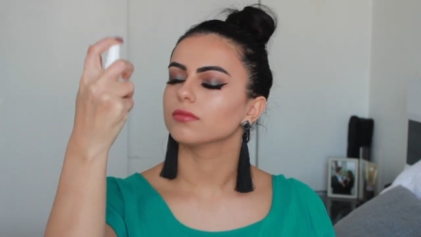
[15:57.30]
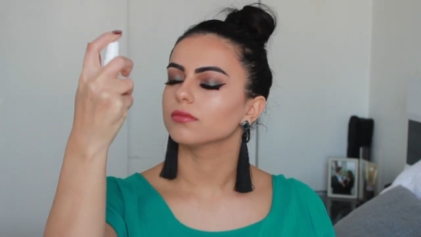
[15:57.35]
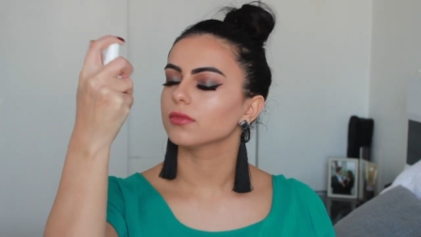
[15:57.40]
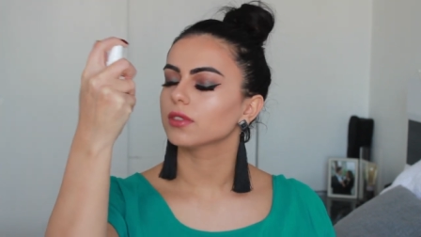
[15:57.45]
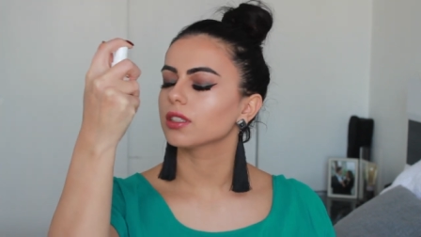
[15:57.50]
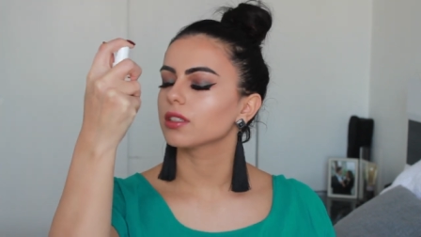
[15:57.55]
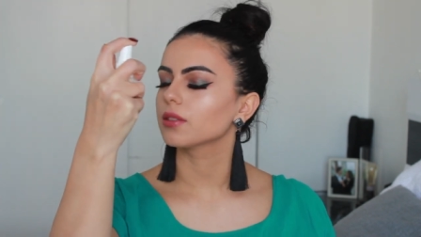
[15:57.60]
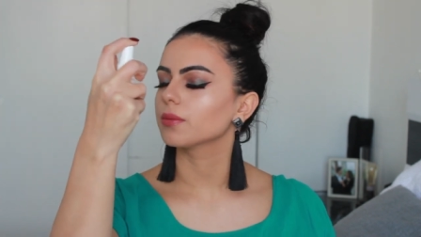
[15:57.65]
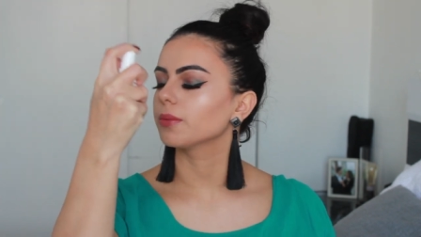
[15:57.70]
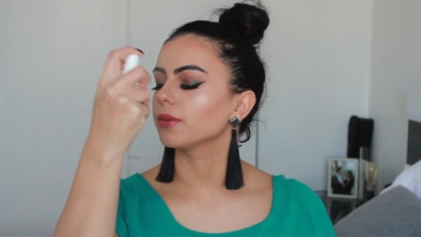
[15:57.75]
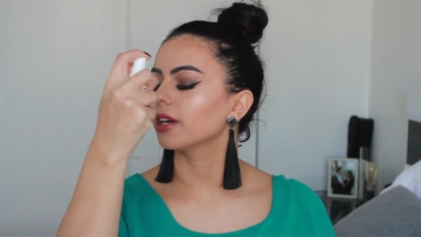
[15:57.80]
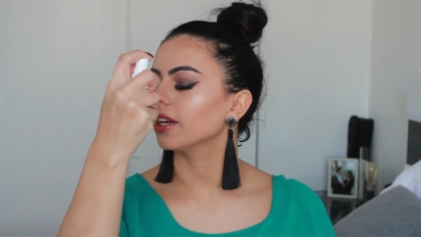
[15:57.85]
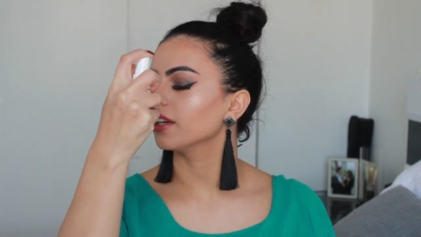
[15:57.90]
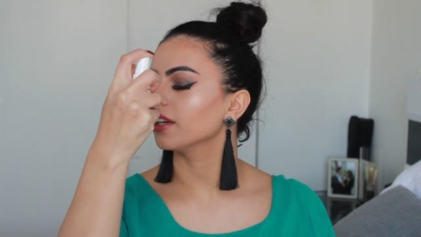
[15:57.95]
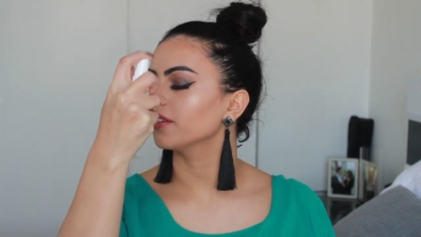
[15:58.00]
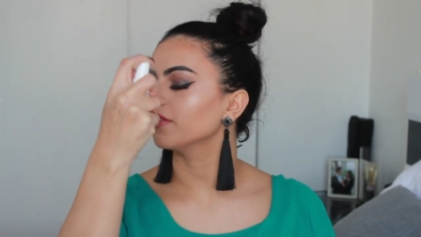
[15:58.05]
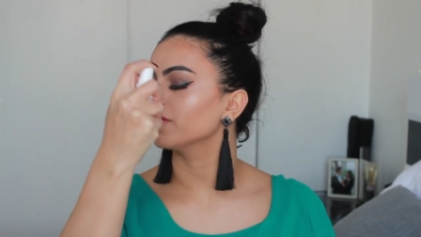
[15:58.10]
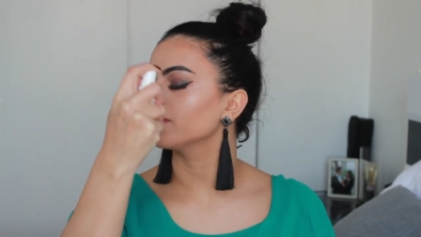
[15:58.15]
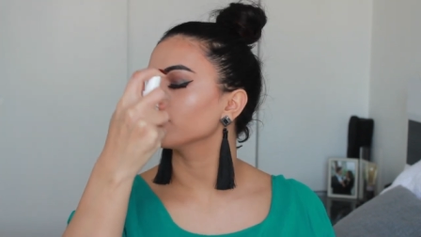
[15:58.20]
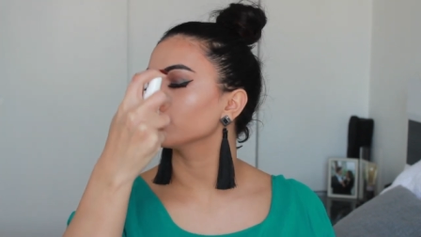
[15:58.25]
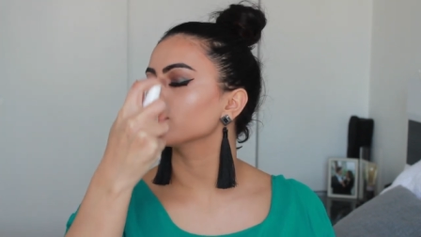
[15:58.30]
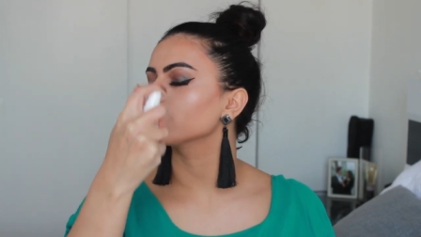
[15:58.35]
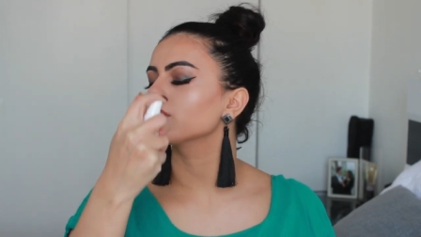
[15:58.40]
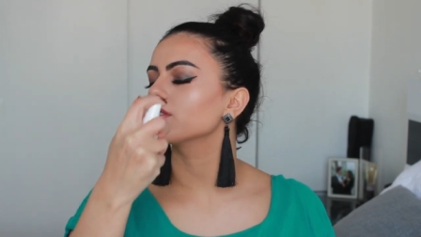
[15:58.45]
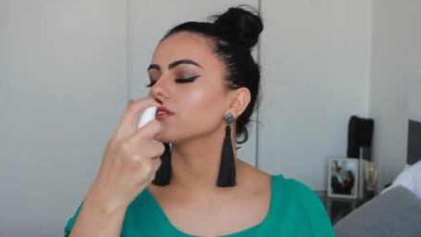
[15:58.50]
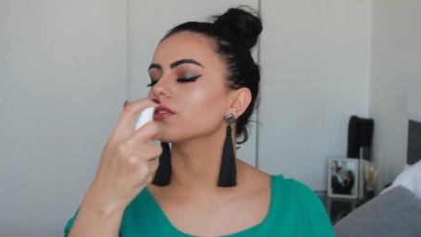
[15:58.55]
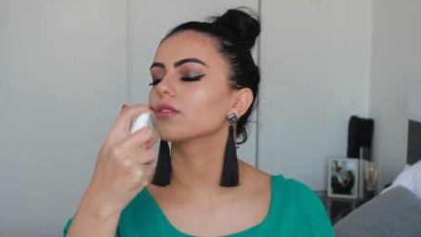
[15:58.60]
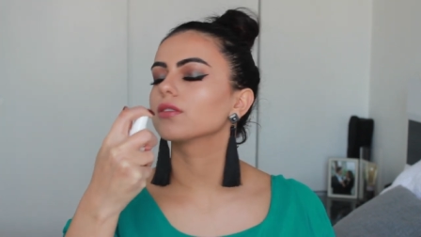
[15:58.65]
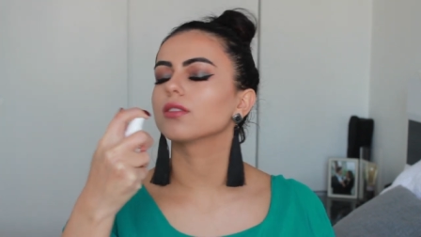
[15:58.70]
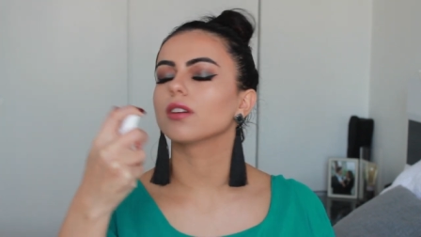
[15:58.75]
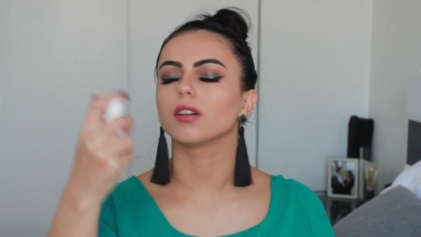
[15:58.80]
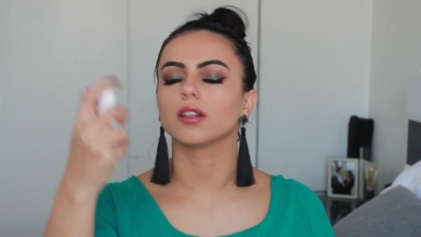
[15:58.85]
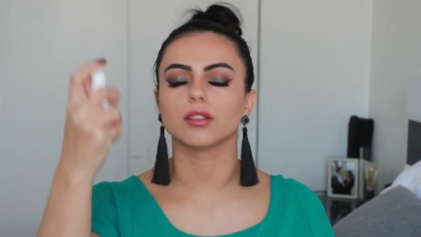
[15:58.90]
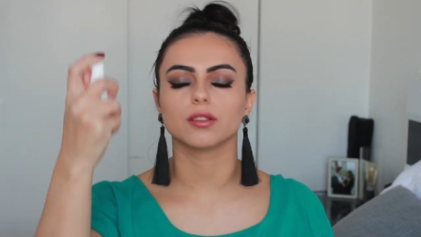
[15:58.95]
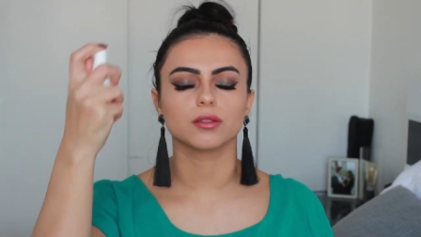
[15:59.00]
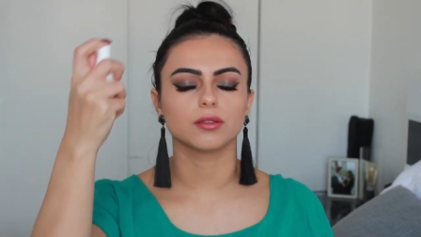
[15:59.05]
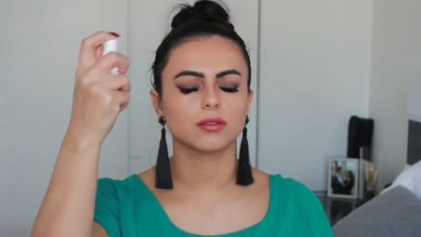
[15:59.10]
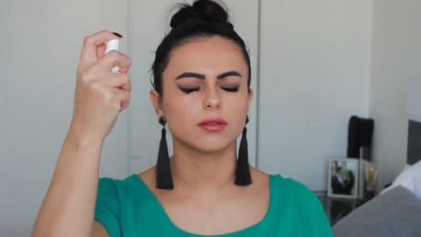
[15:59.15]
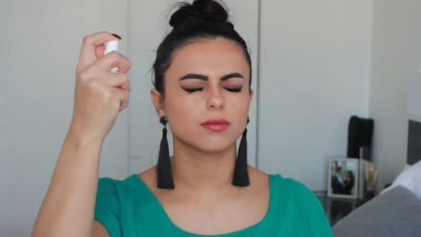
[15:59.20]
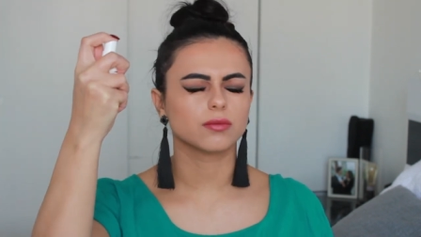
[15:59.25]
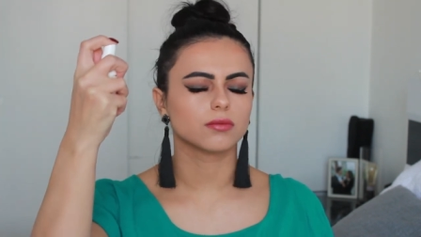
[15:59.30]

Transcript: The spray feels so